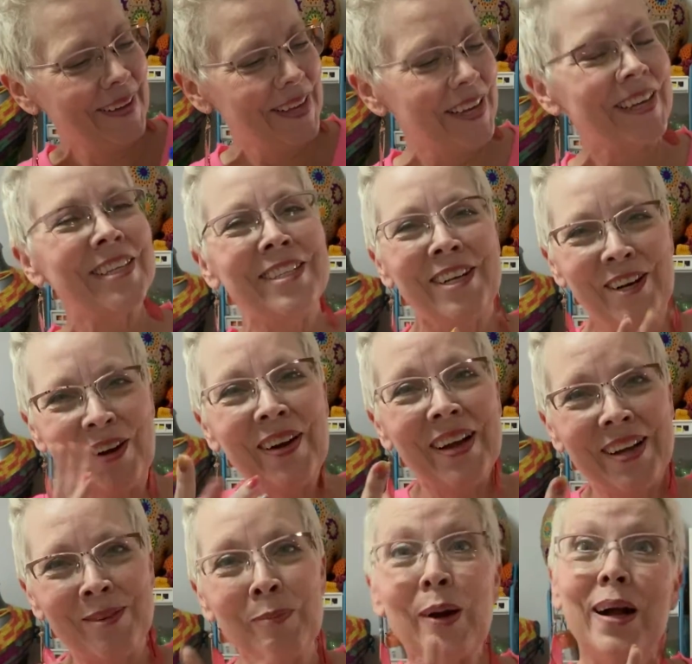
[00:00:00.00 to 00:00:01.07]
Because, you know,
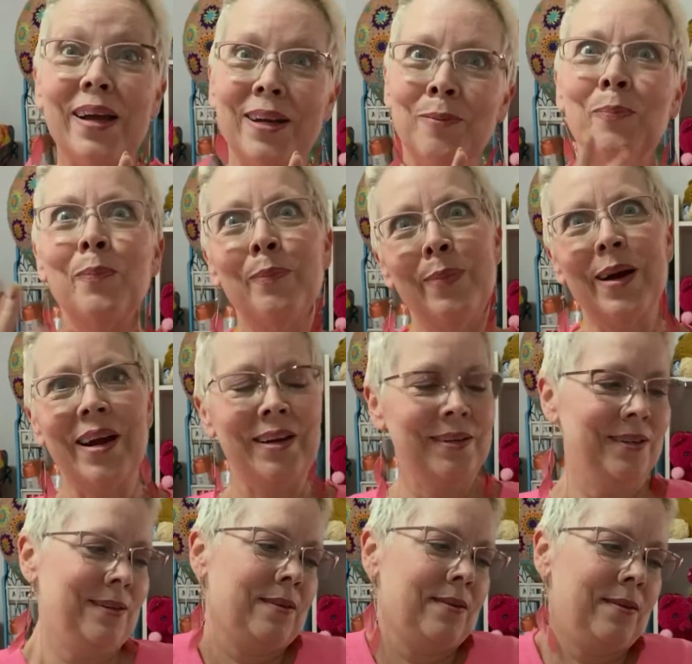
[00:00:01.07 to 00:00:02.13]
Brian, brain,
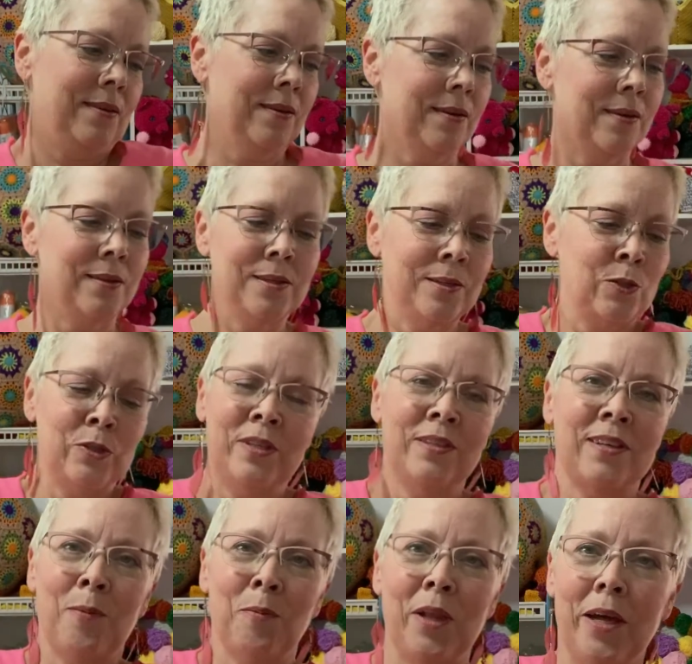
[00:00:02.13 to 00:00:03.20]
use the
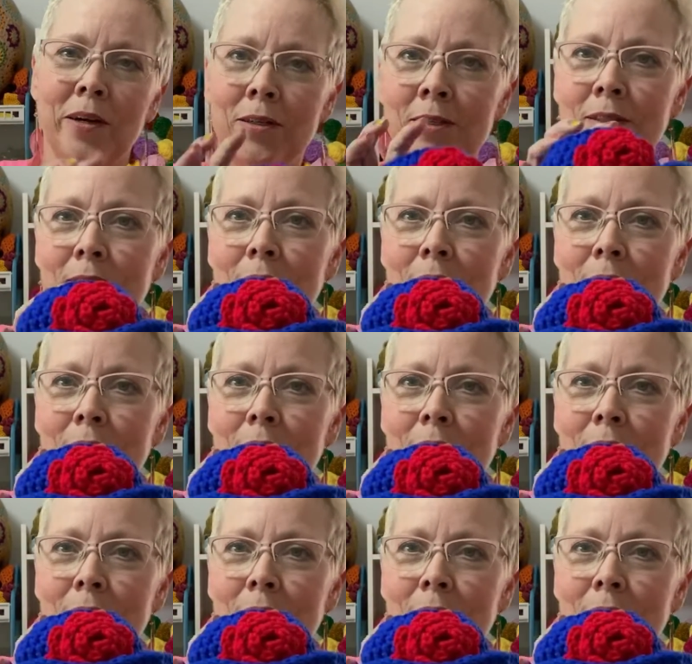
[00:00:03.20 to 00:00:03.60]
same letters.